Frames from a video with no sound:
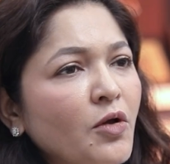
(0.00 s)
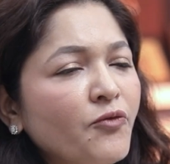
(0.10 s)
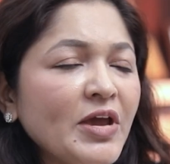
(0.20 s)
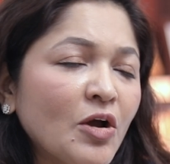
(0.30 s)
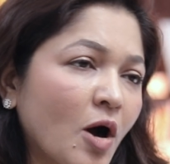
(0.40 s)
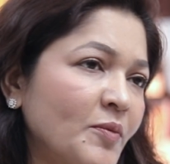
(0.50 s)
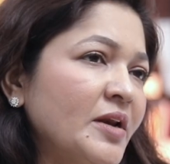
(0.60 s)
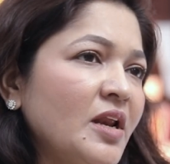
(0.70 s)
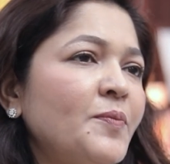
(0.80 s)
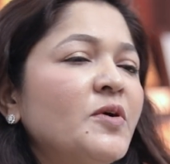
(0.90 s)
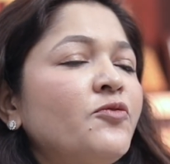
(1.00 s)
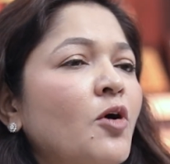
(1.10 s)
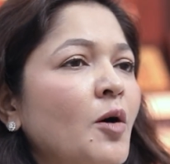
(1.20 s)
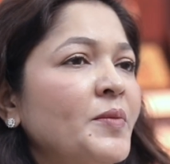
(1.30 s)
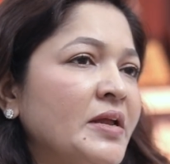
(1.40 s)
We commonly
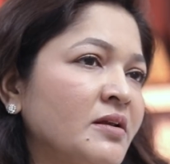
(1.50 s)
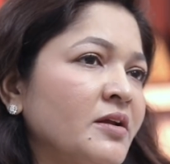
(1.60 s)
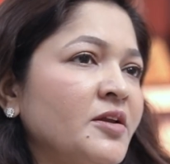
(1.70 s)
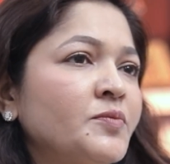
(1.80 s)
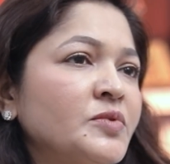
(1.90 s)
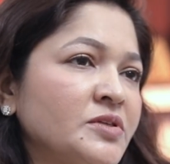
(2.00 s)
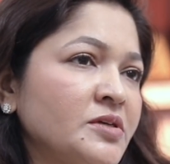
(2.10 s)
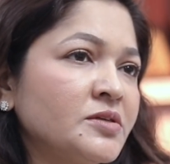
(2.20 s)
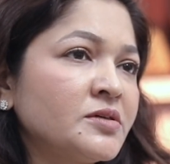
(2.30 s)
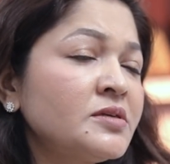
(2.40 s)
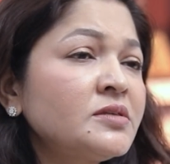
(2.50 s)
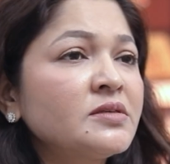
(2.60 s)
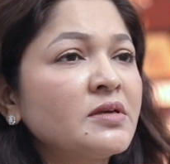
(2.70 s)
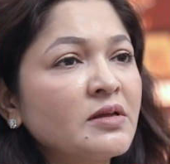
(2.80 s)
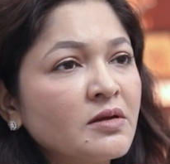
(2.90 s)
perform in-clinic procedures
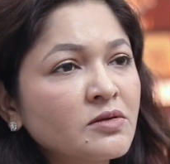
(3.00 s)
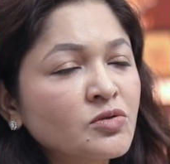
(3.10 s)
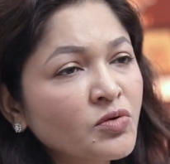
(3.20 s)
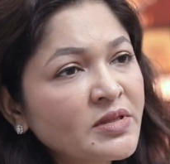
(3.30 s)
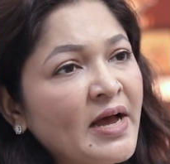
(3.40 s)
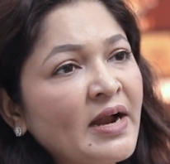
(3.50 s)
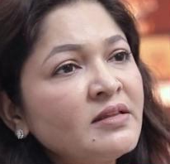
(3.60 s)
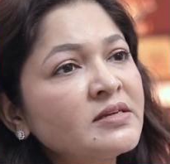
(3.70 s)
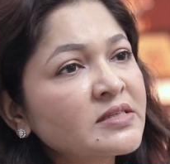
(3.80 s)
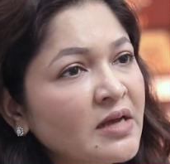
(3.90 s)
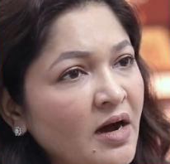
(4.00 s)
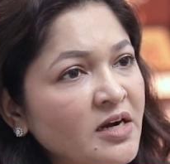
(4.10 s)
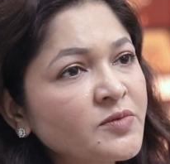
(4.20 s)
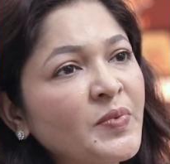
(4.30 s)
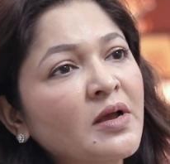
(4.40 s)
so that the
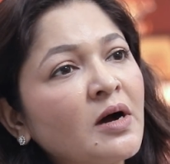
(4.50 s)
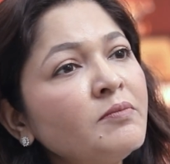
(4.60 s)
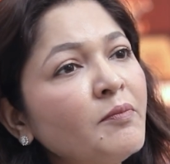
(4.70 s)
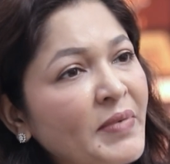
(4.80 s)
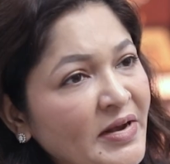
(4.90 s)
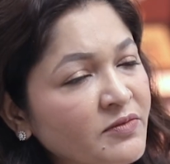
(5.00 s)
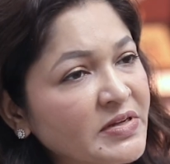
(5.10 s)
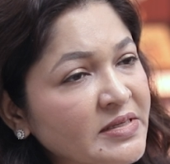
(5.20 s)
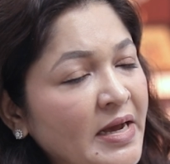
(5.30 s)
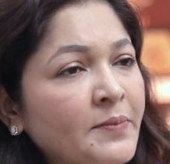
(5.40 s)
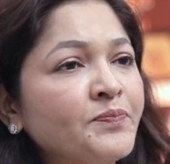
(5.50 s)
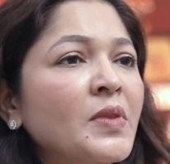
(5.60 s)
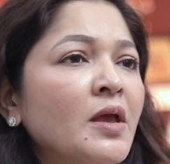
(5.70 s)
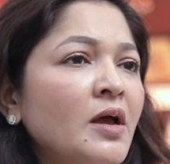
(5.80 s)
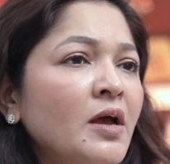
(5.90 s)
scars become better with time.
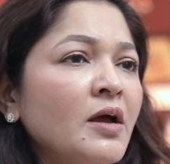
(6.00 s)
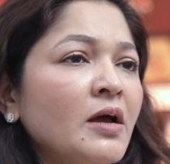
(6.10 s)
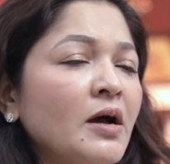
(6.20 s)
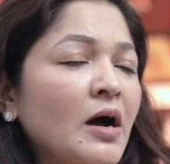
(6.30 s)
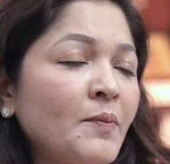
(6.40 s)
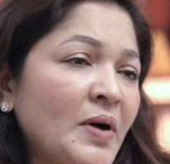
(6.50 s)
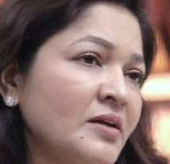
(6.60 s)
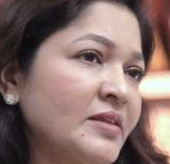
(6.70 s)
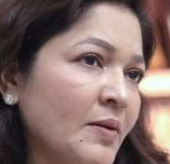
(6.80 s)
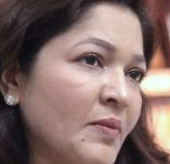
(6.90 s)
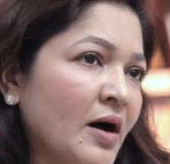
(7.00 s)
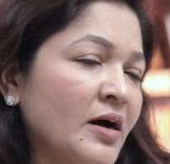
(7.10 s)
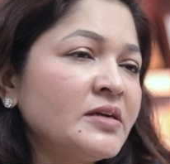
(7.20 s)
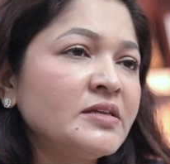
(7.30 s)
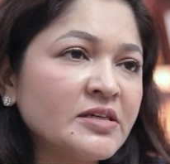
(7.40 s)
Among them
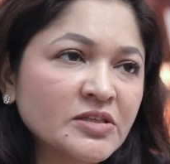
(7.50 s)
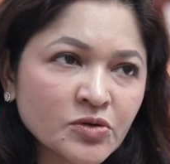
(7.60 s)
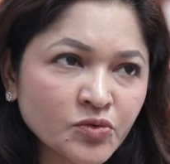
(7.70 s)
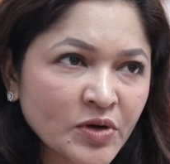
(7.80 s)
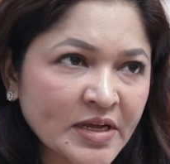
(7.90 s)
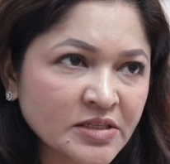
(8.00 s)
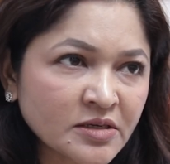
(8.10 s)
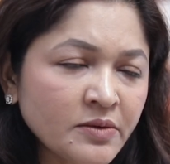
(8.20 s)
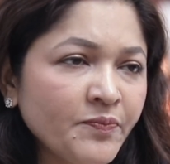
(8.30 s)
are the CO2 laser,